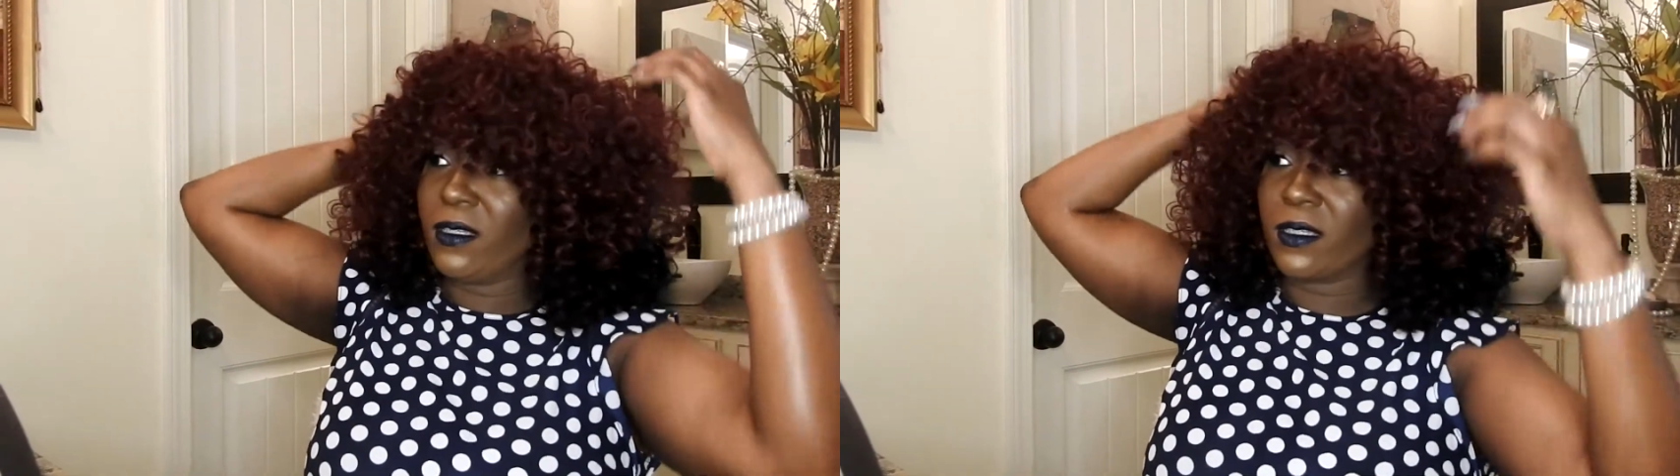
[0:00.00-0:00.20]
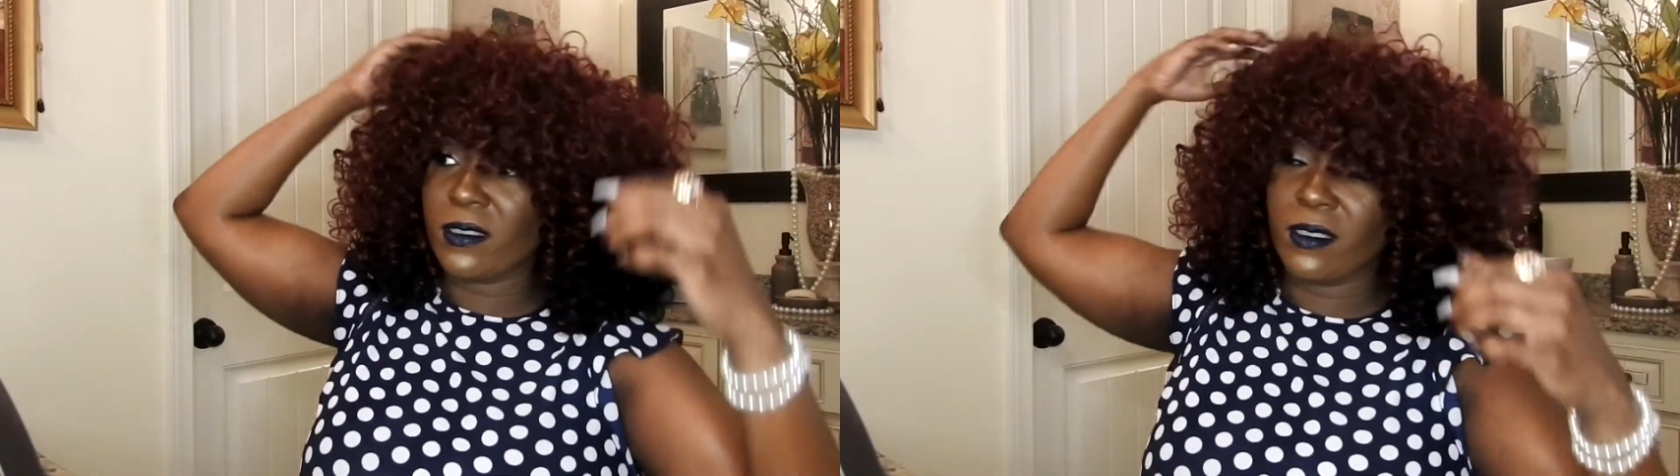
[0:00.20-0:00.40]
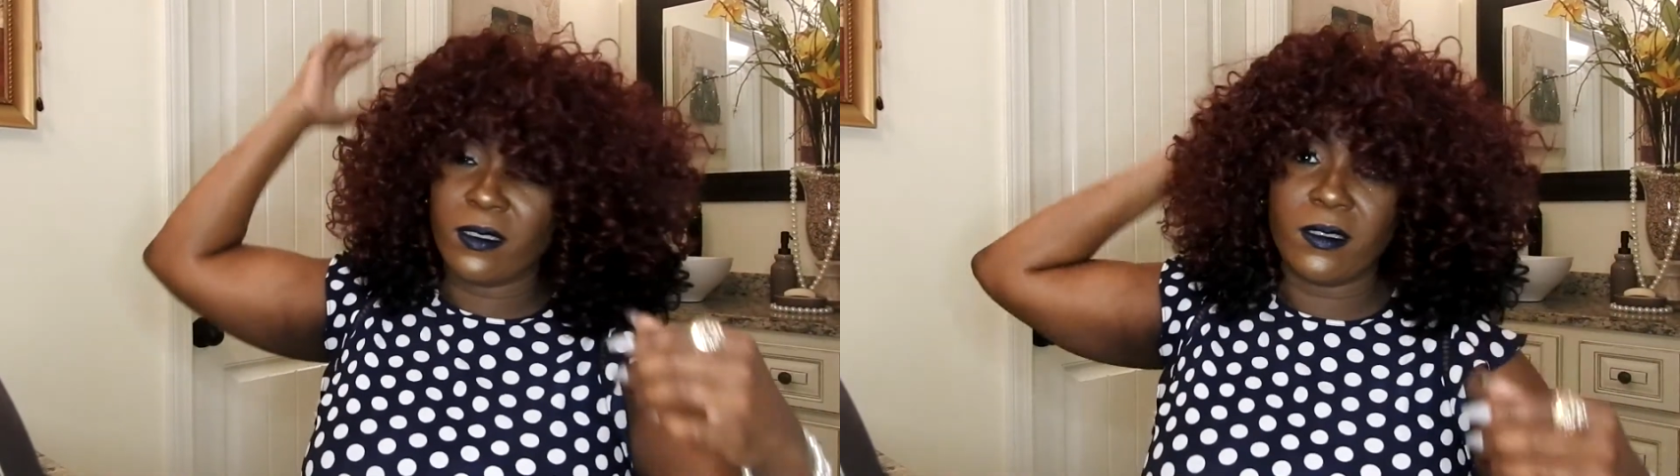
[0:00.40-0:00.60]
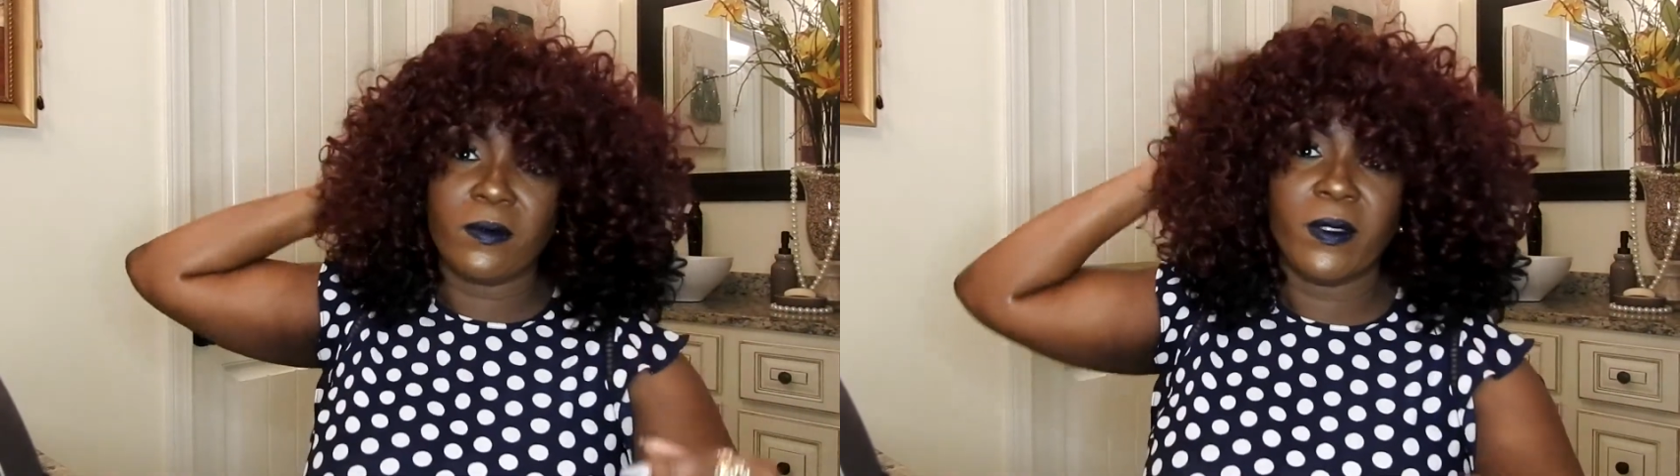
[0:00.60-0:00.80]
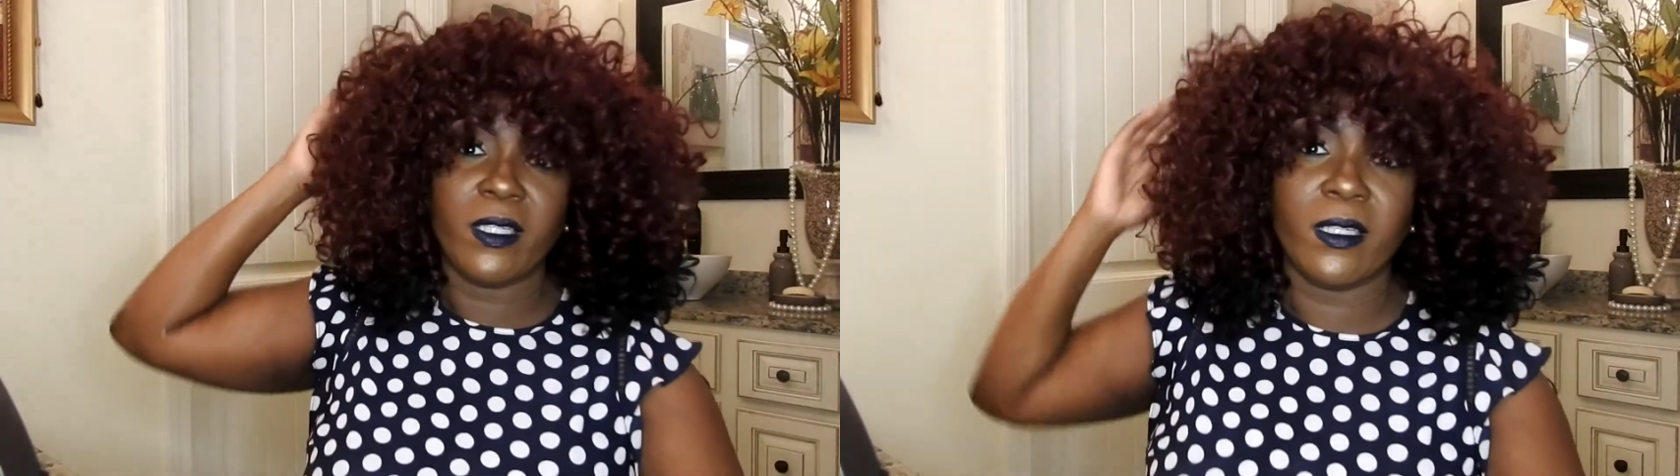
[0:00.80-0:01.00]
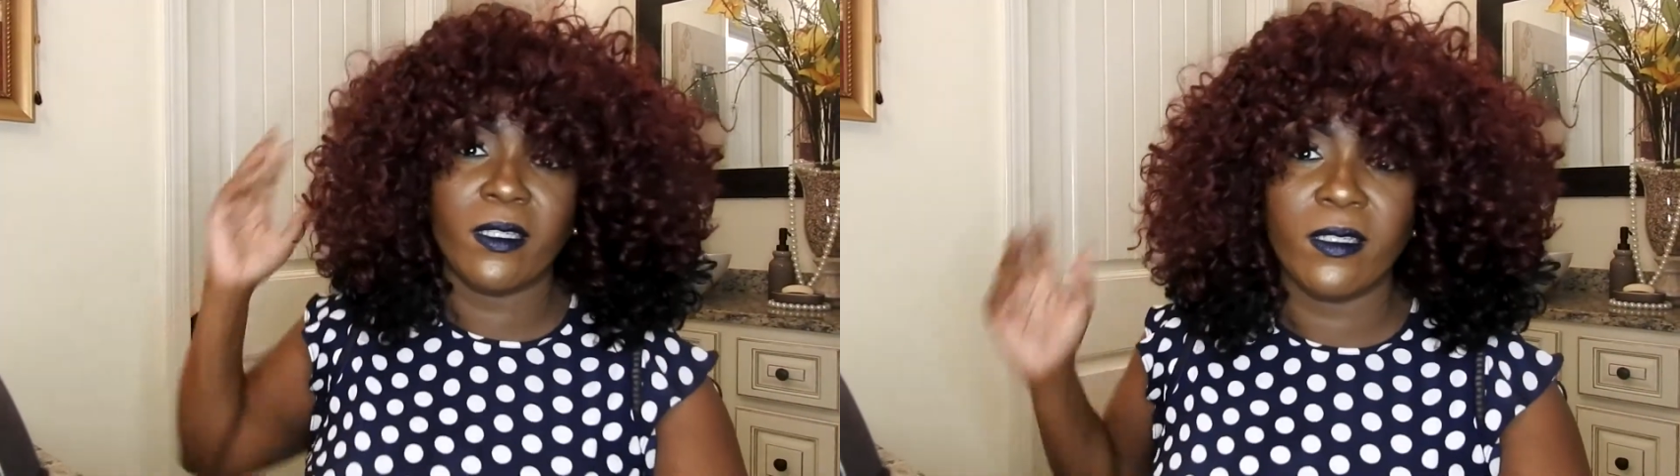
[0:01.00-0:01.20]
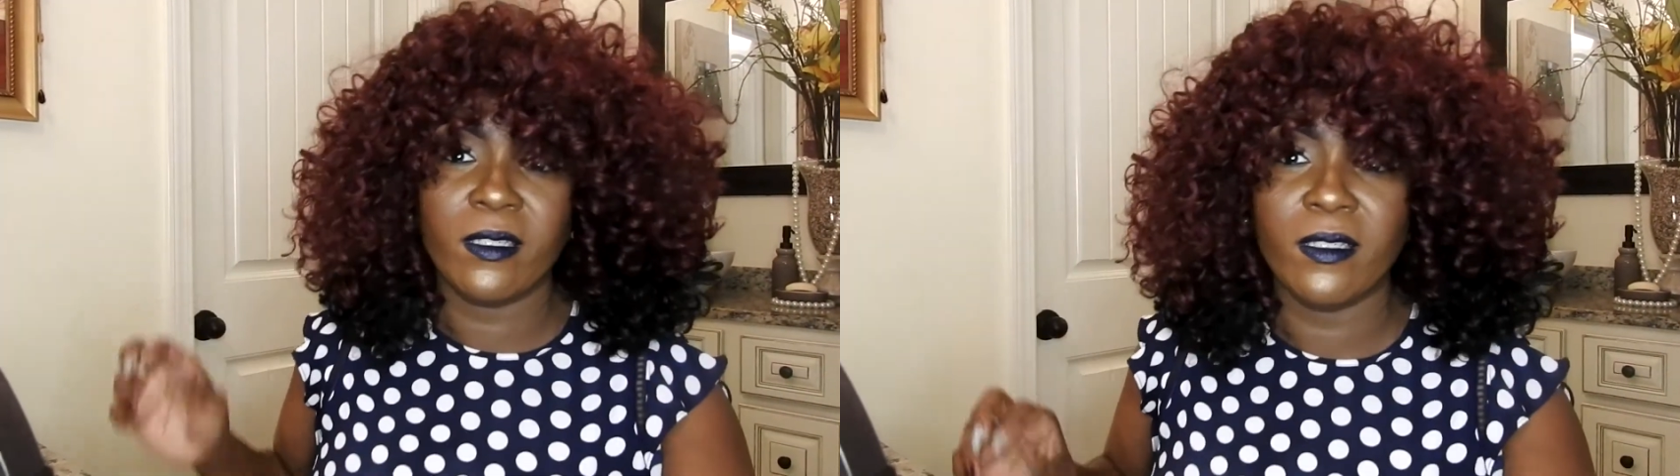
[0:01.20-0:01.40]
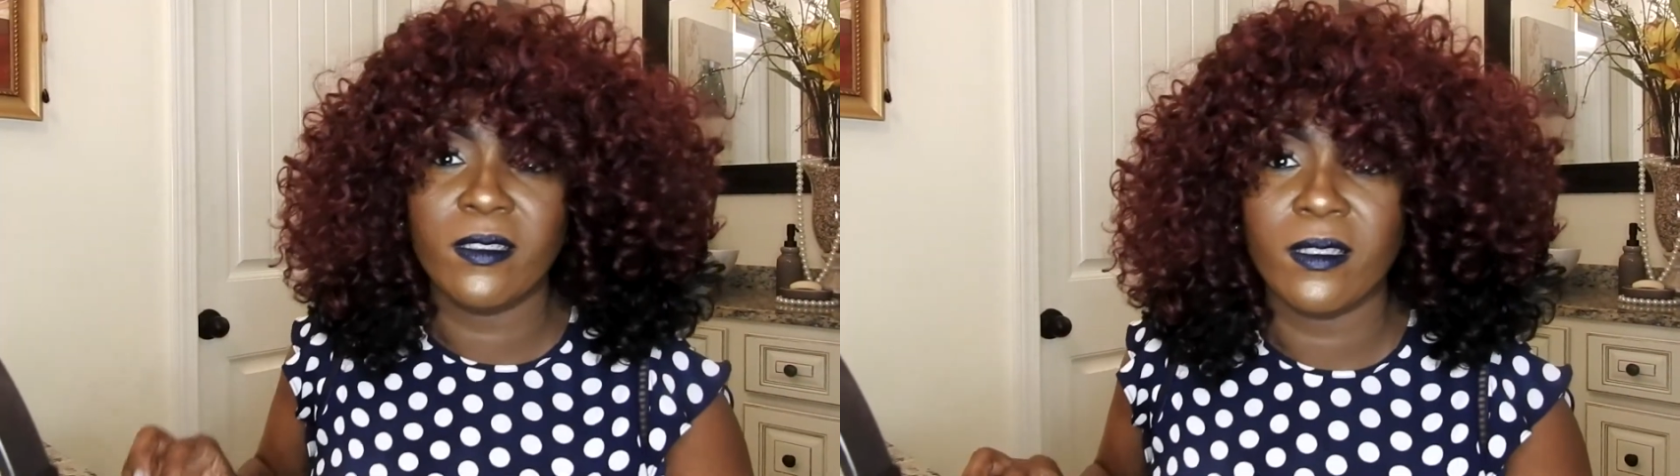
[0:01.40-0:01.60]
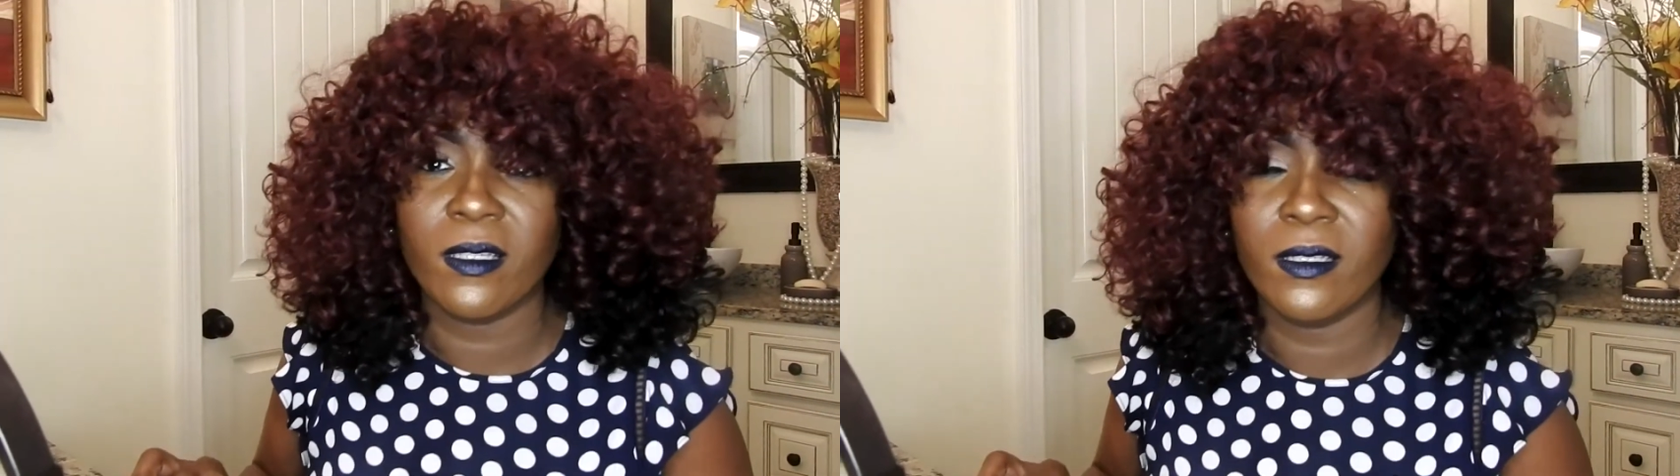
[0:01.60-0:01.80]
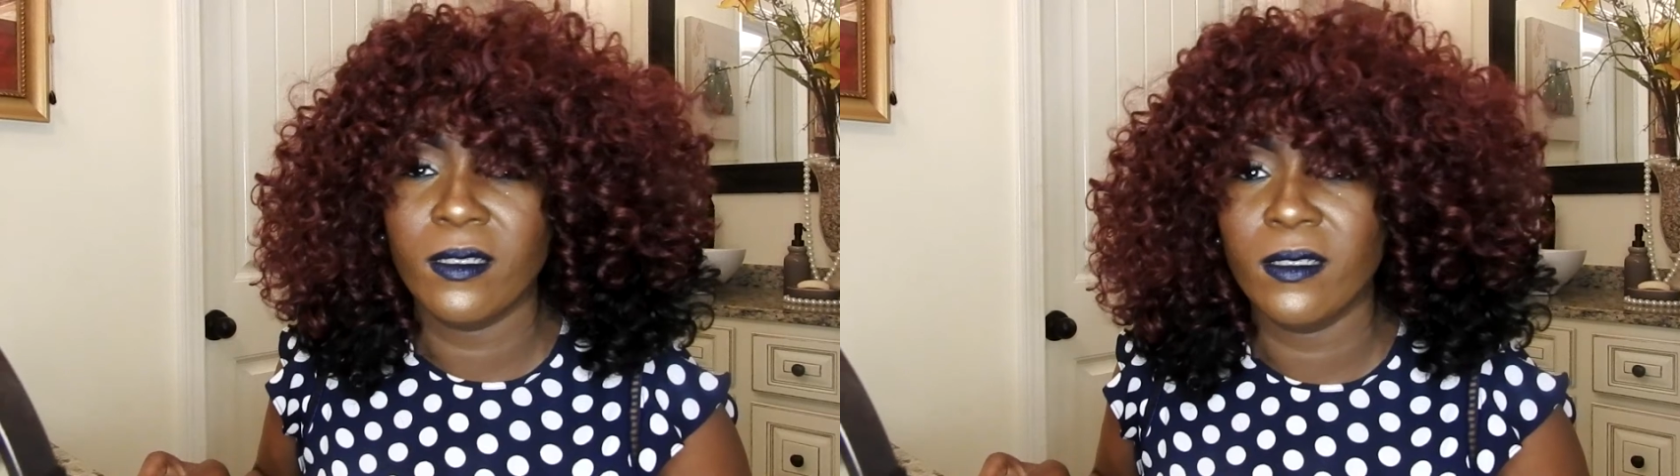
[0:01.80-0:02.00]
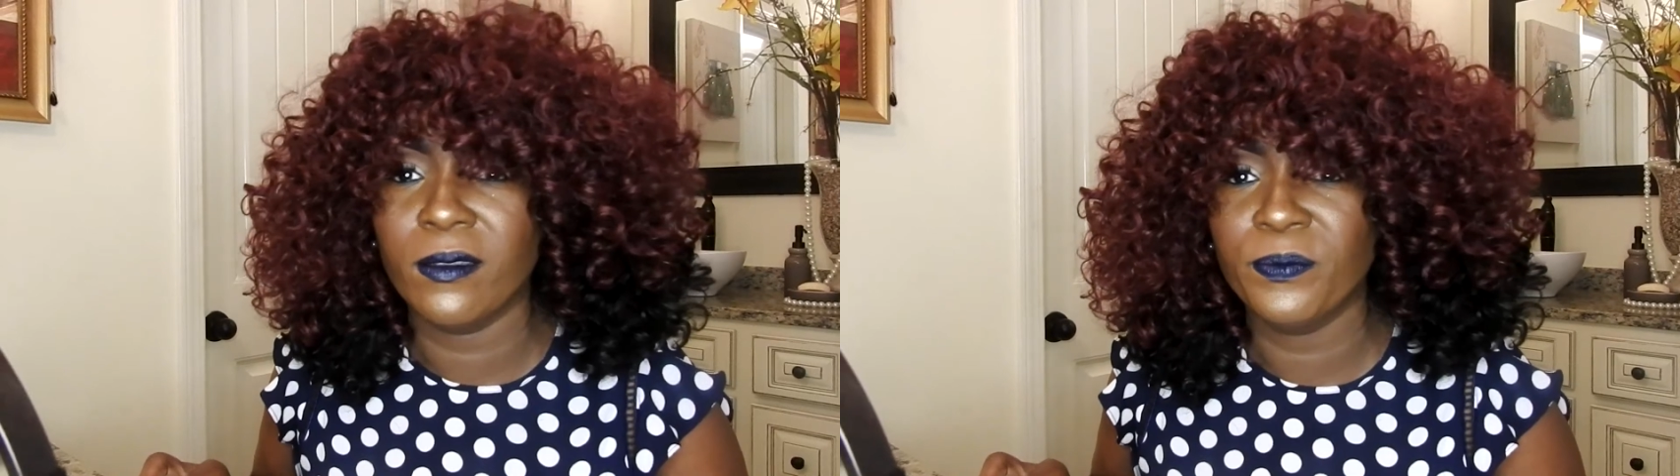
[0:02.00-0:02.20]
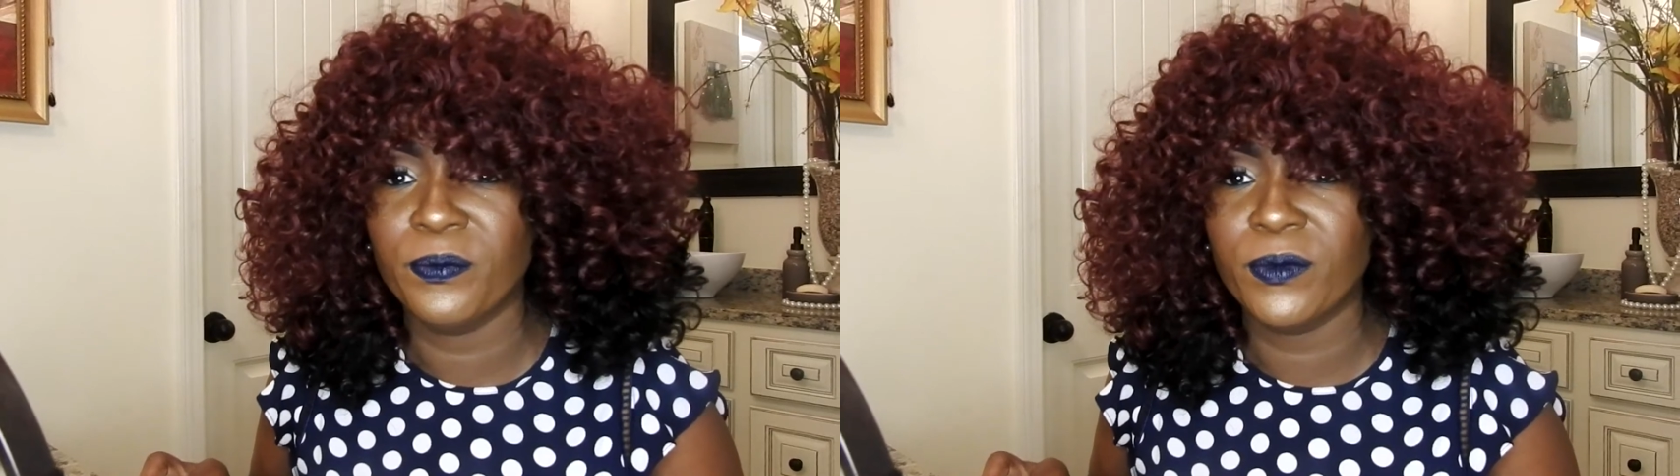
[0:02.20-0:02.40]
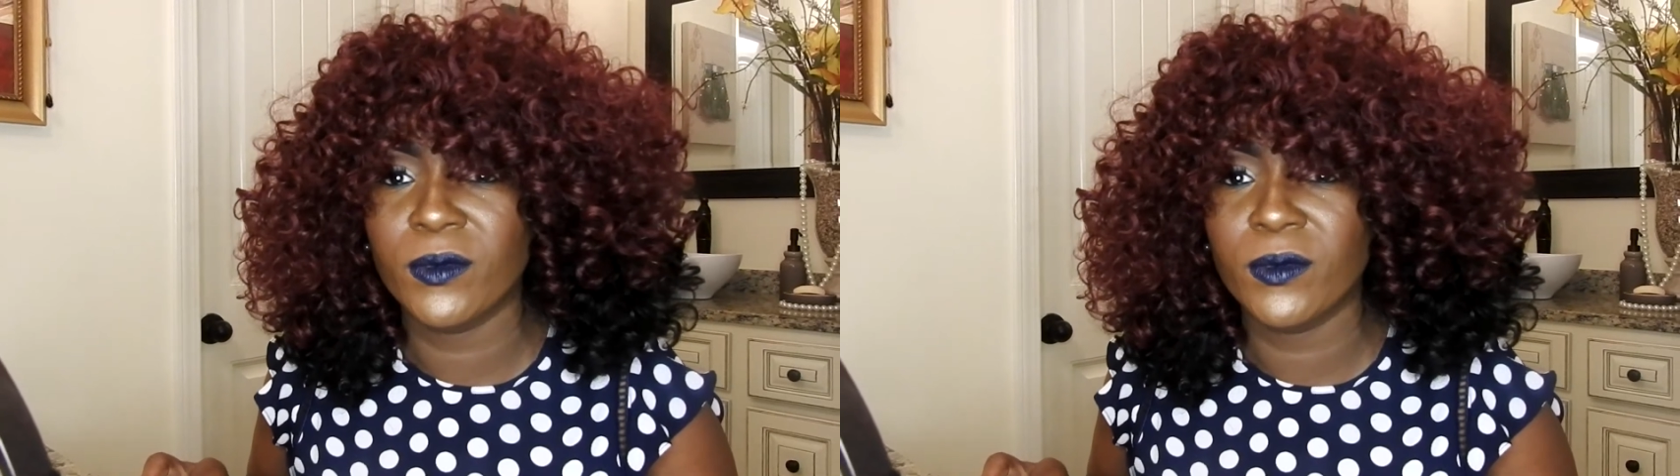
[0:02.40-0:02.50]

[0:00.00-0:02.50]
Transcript: Like I said, this wig is, well,